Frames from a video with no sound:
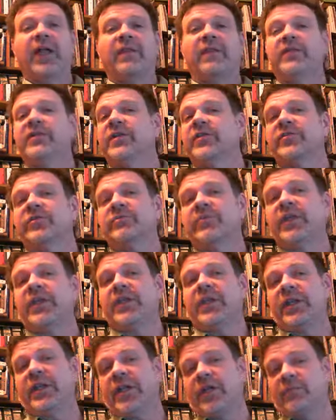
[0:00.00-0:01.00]
That doesn't mean
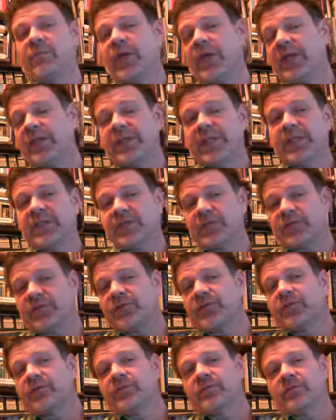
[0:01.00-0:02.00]
the campaign
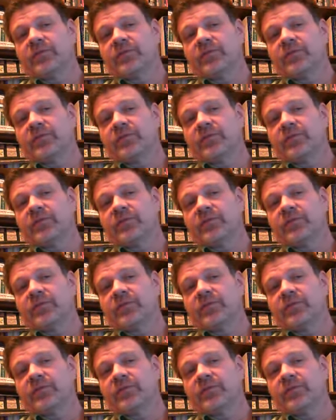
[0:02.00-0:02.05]
ends.